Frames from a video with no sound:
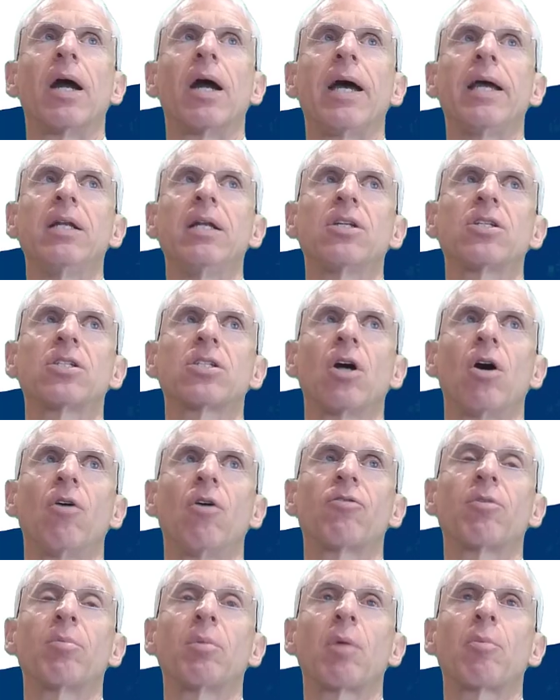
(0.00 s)
right, so
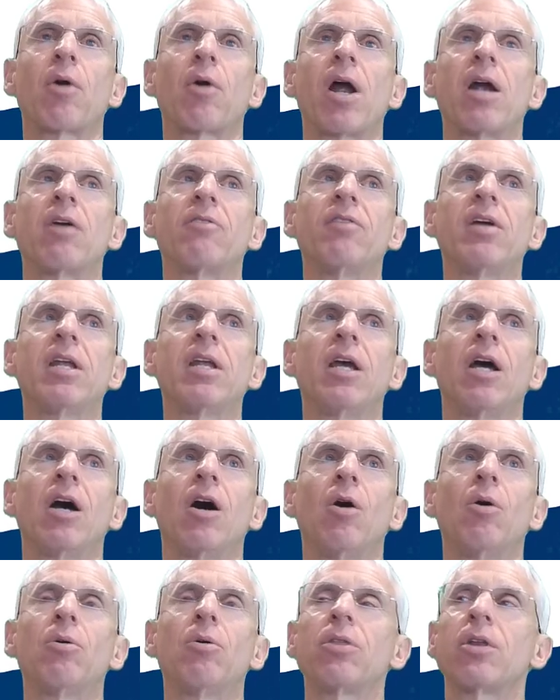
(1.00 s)
from our prior
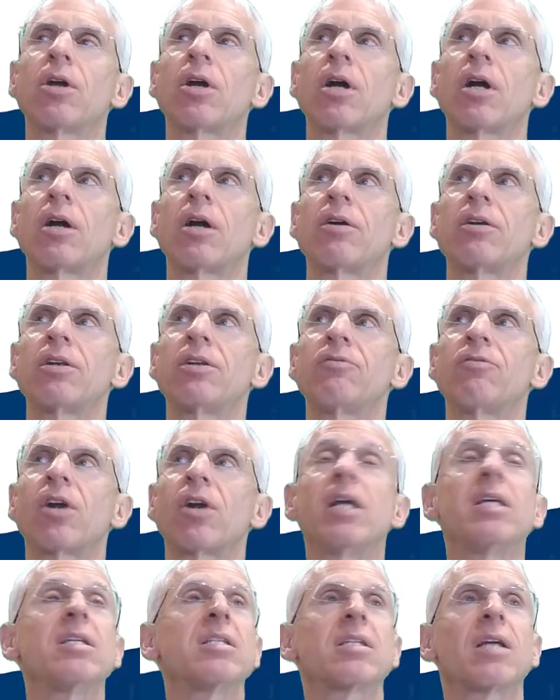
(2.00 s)
video, there are
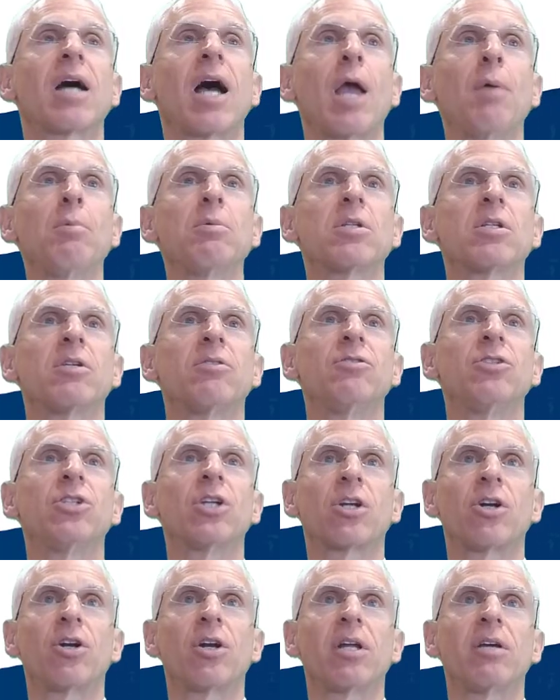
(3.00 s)
various types of
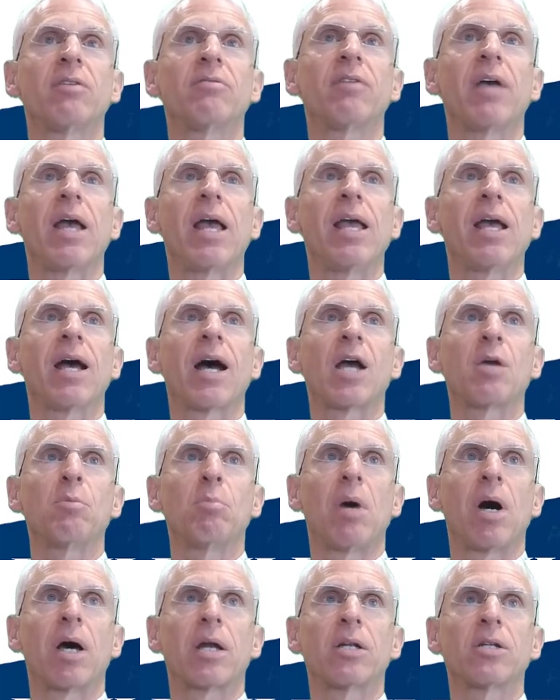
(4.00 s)
generative AI
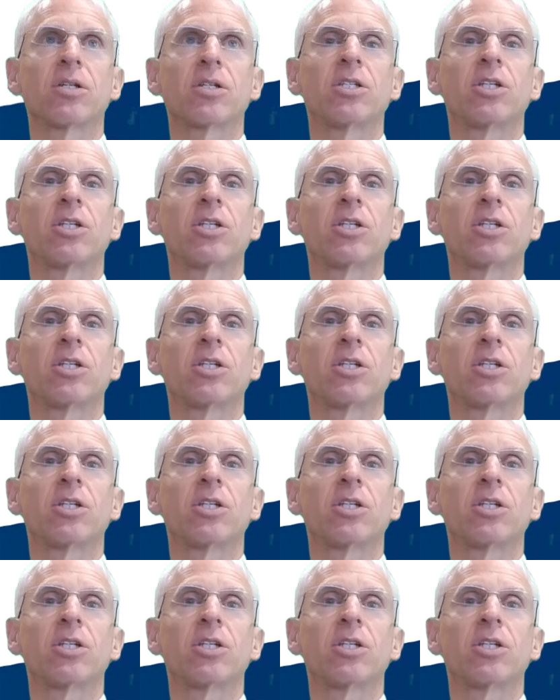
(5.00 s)
models,